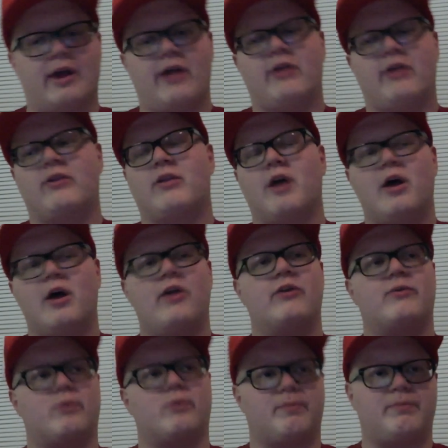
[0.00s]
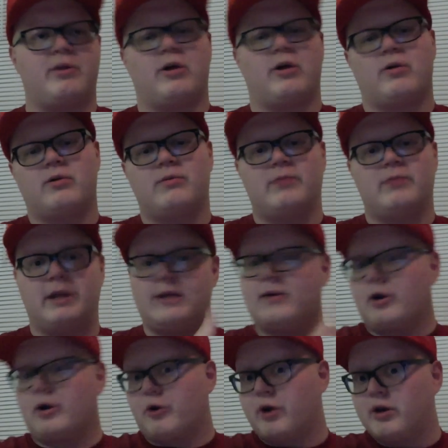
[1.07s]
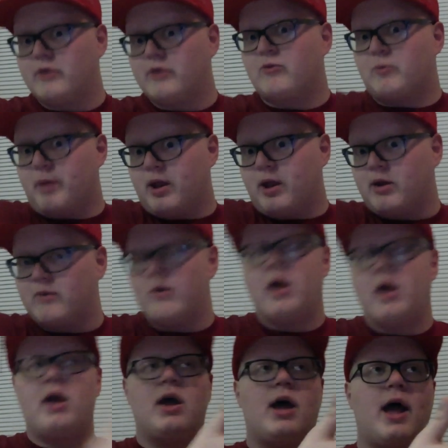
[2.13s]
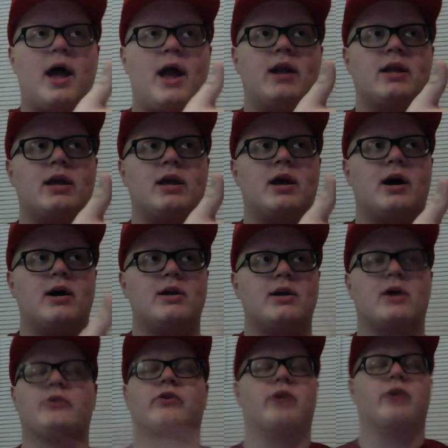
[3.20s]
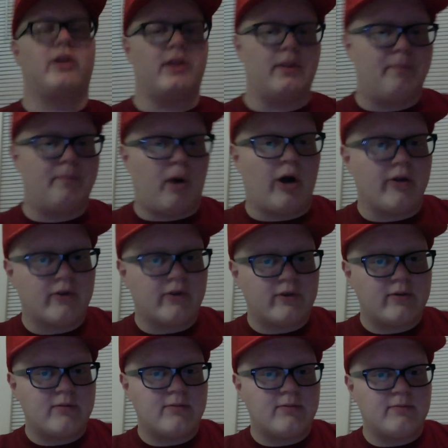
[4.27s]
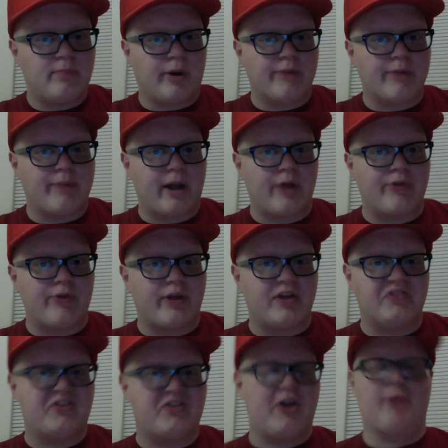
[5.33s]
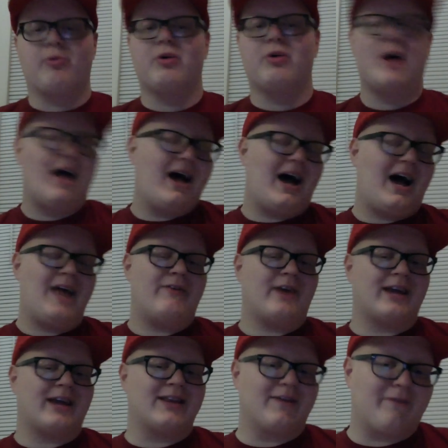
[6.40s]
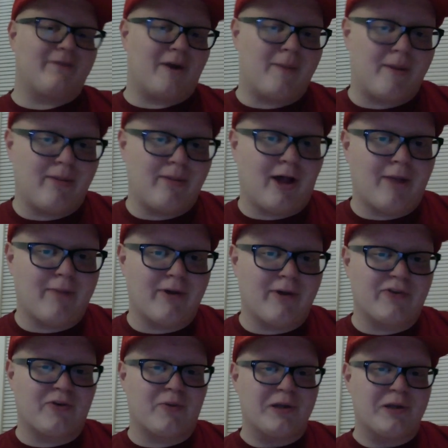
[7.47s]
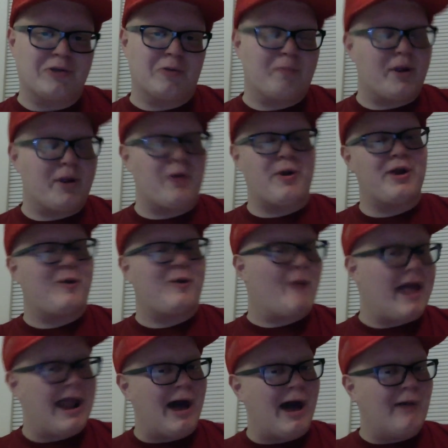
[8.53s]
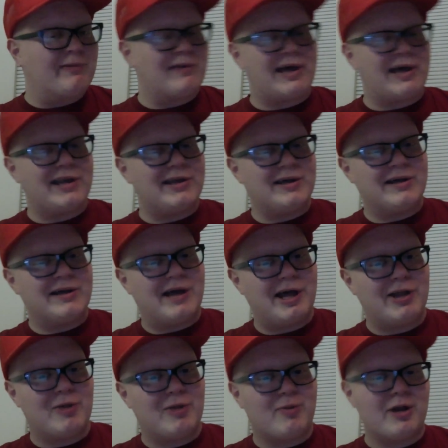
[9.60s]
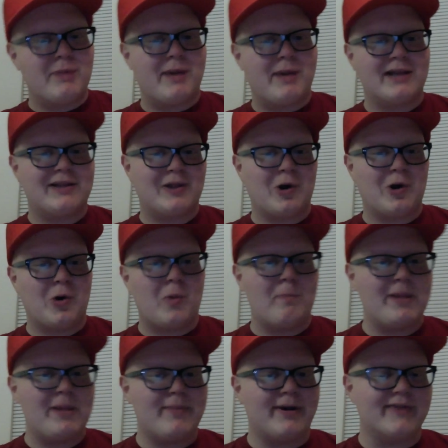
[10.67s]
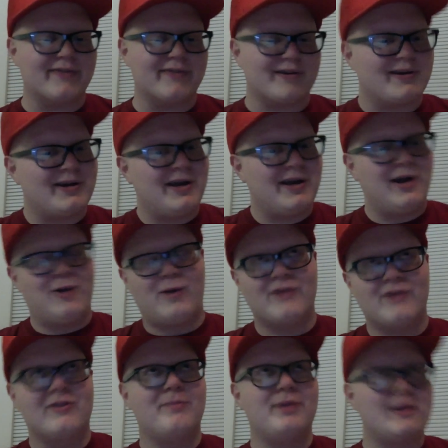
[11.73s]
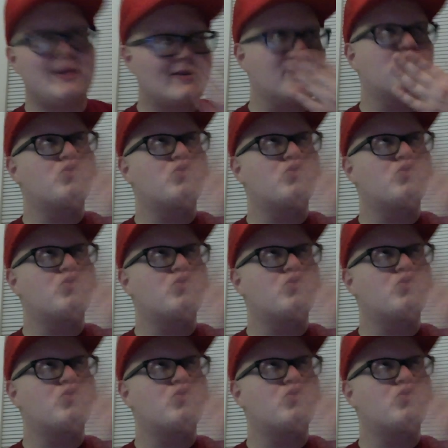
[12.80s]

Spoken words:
that it's, he agreed it's repetitive, and he also said the boss battle at the end is terrible. I never got that far. My Blockbuster rental period ran out, so I had to go bring it back to the old B-Buster. Rest in peace.